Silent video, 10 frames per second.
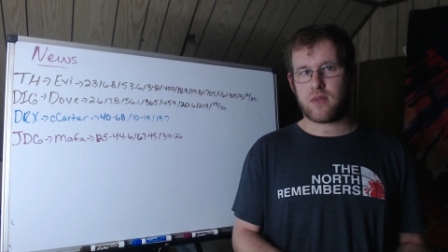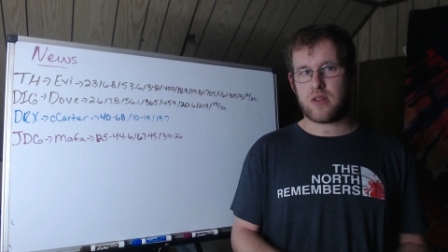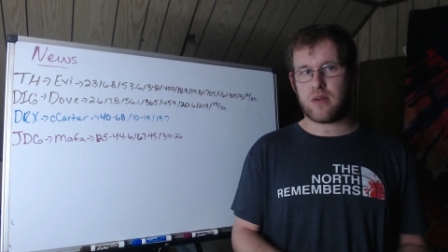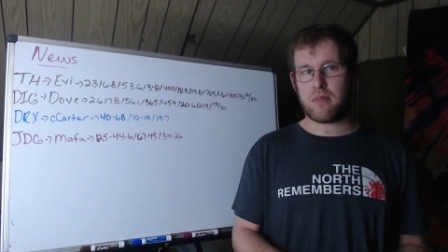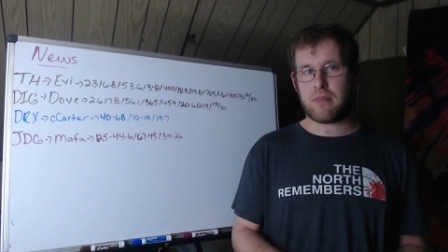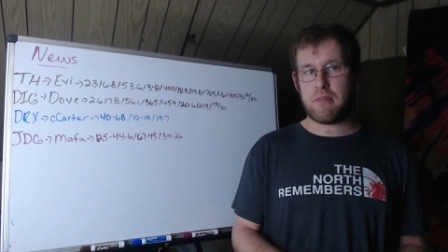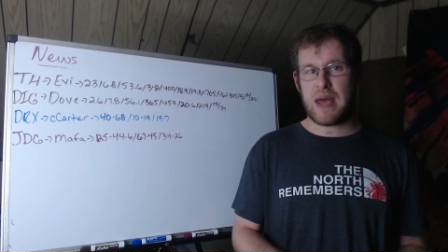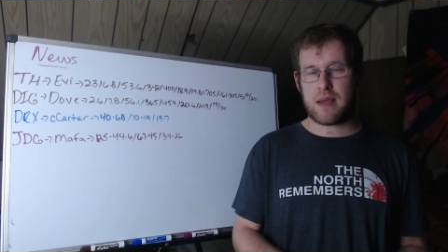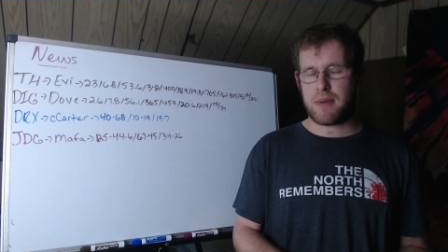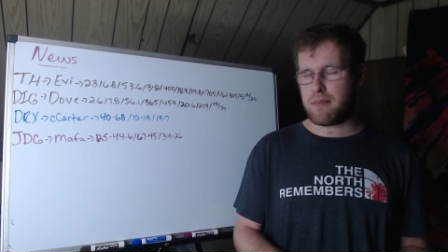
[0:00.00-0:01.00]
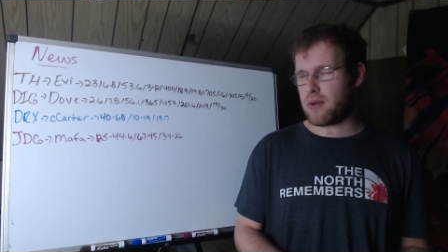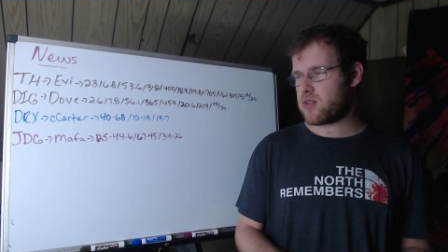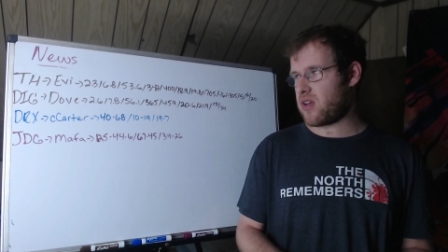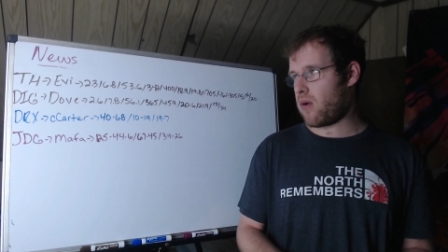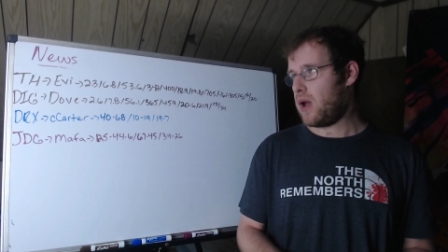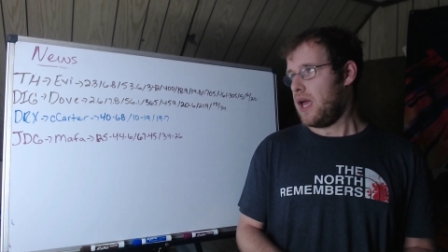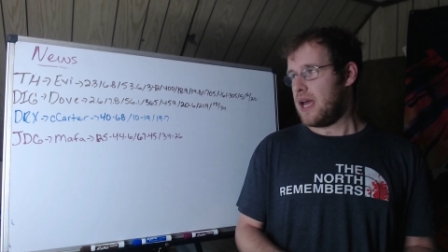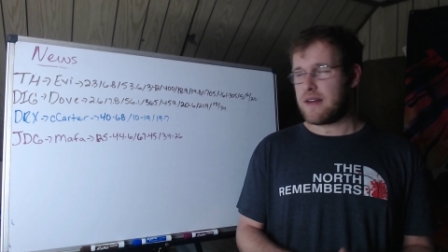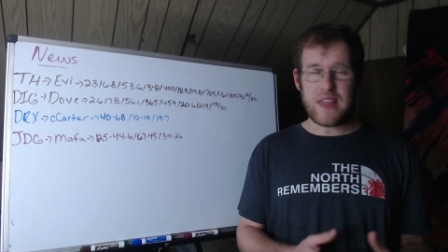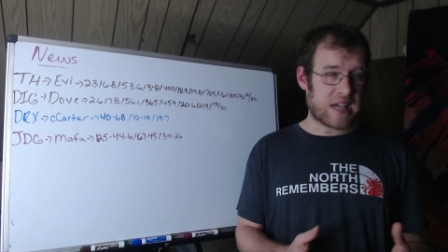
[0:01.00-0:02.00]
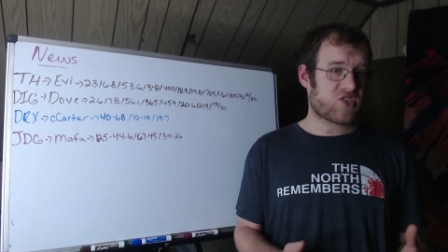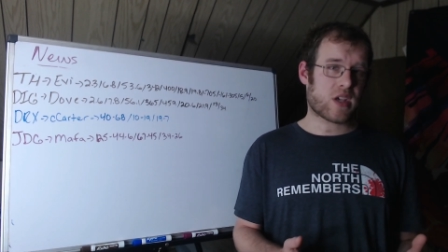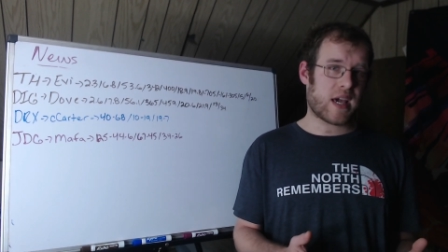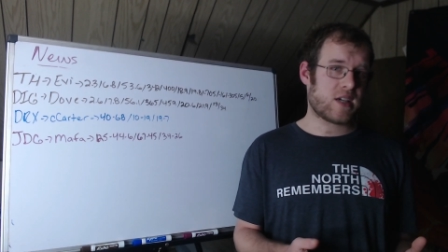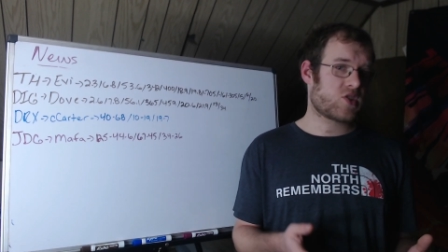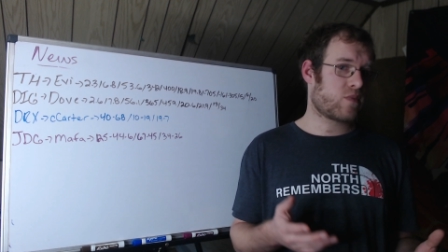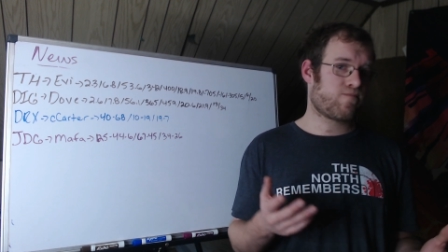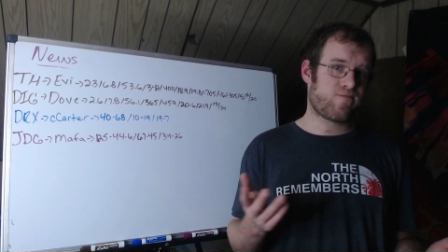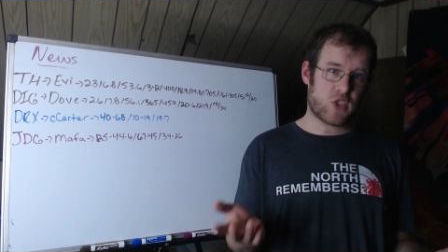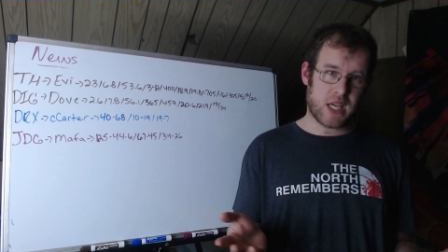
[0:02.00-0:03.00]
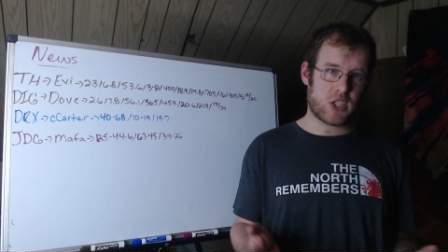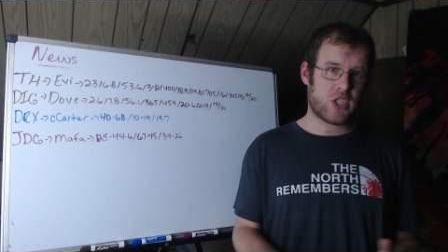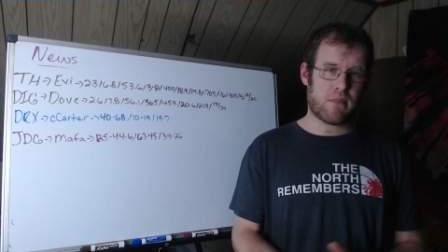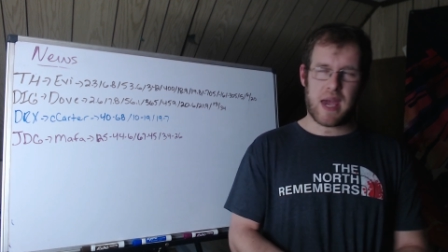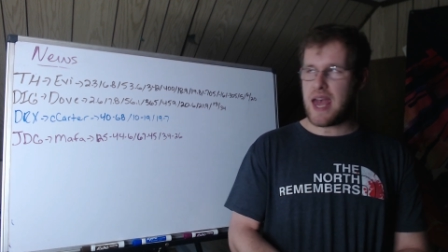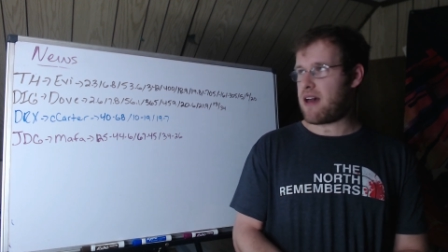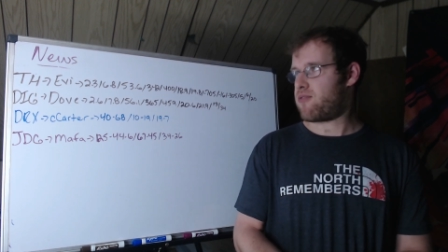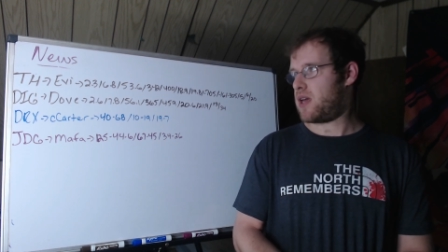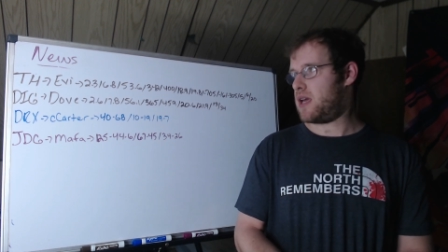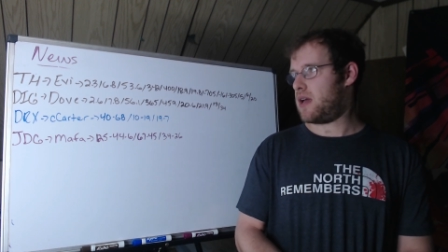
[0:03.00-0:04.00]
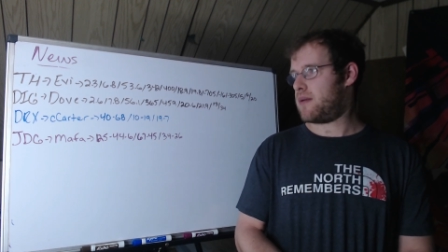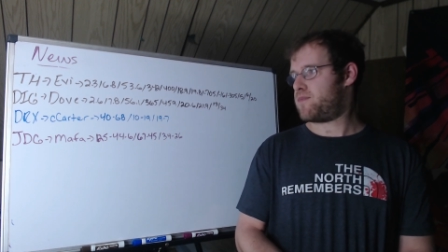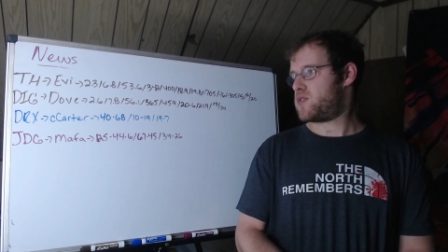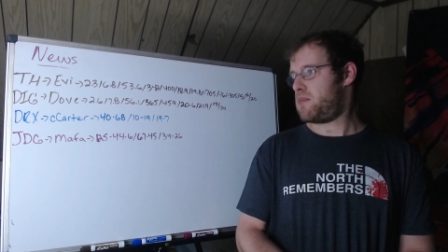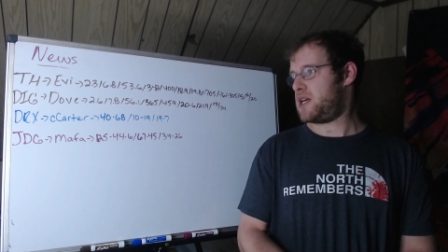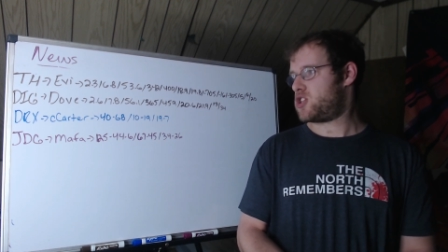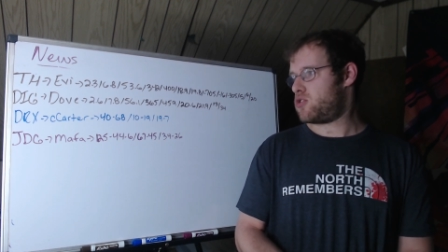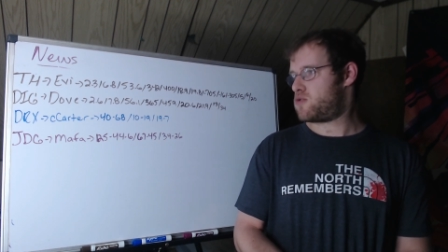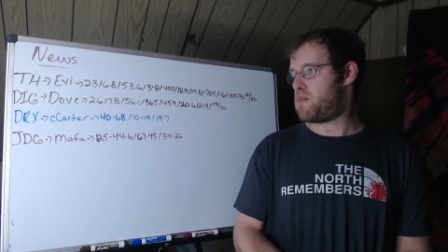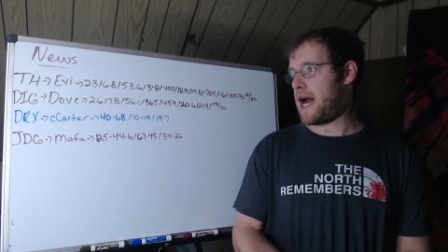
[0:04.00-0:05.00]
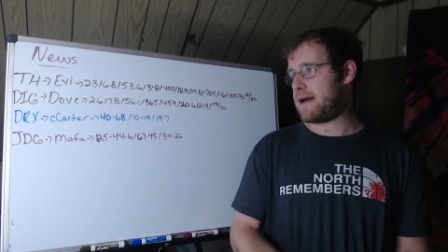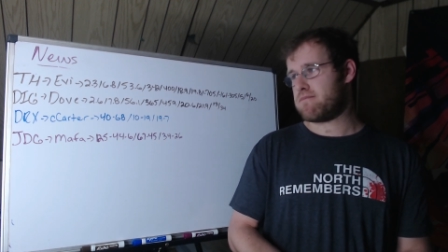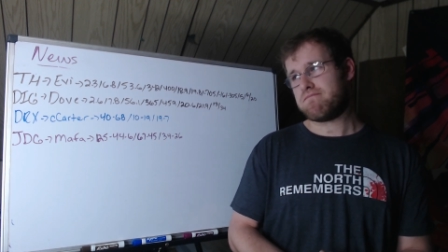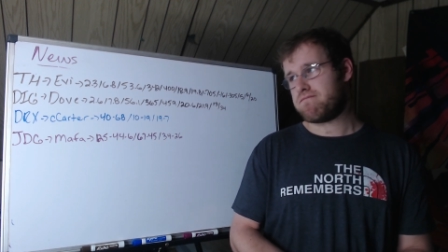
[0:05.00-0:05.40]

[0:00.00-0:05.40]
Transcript: to many people. So if that's the case, JDG may have some issues, but